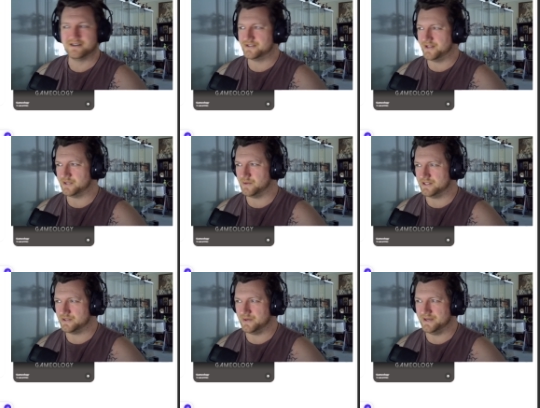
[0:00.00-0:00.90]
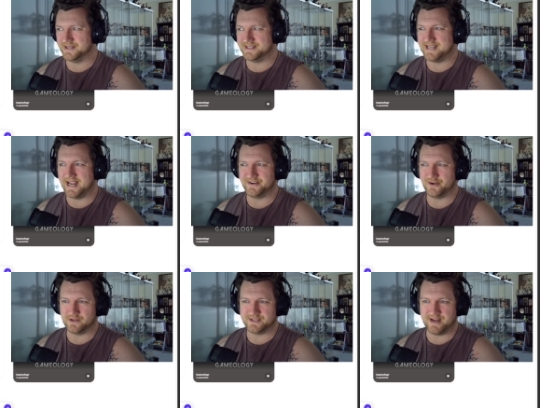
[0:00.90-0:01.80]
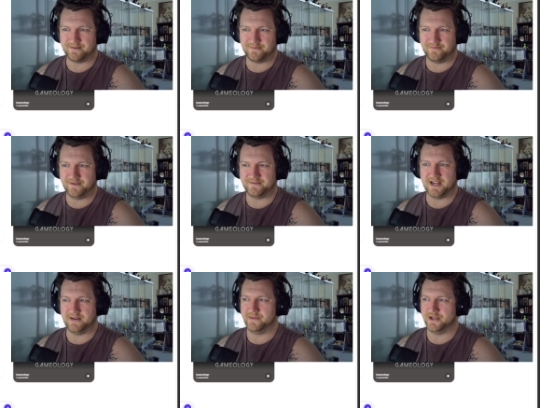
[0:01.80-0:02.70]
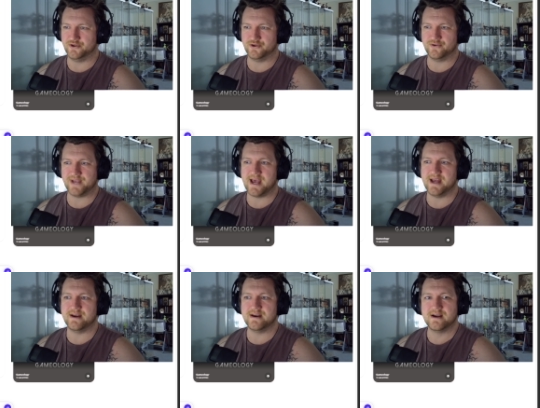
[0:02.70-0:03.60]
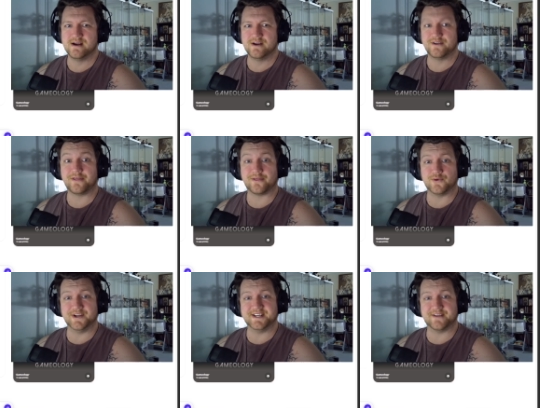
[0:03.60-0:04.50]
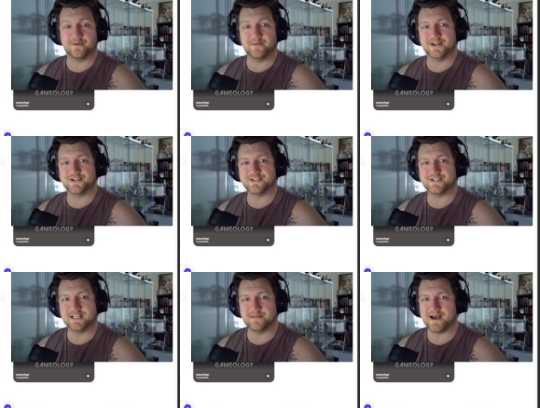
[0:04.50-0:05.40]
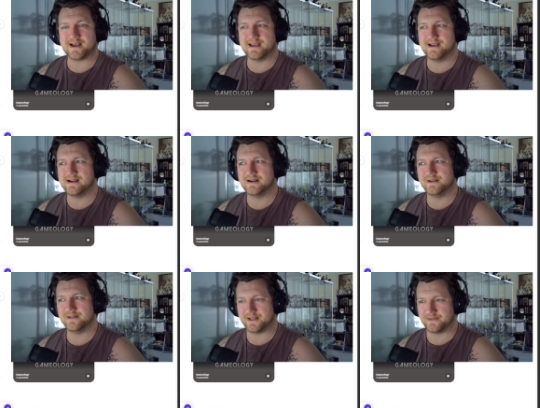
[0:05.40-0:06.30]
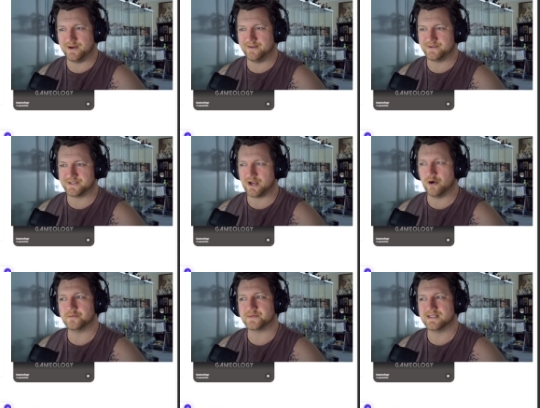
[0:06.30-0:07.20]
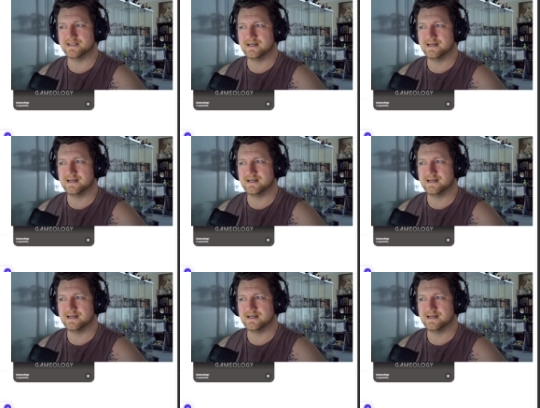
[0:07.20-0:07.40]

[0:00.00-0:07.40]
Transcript: So these ones were $10 down from $15, but you do get 3 different miniatures in the pack, like 3 different sculpts.